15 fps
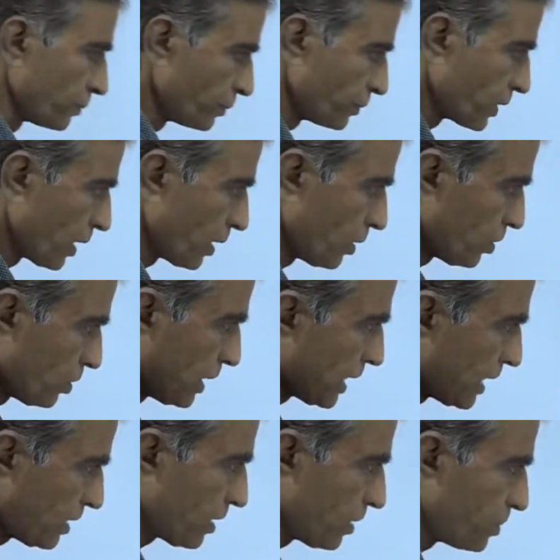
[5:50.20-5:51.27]
now. Let
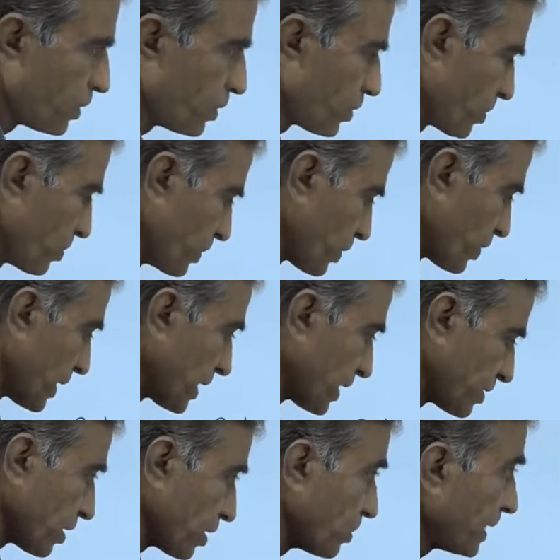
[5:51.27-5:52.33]
us substitute. Mu naught
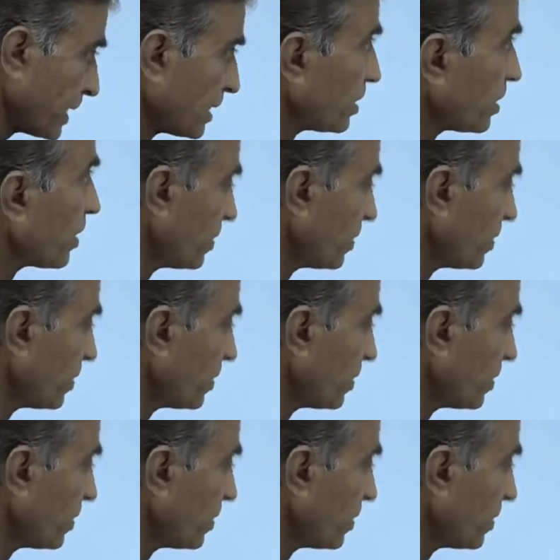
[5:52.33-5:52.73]
is how much?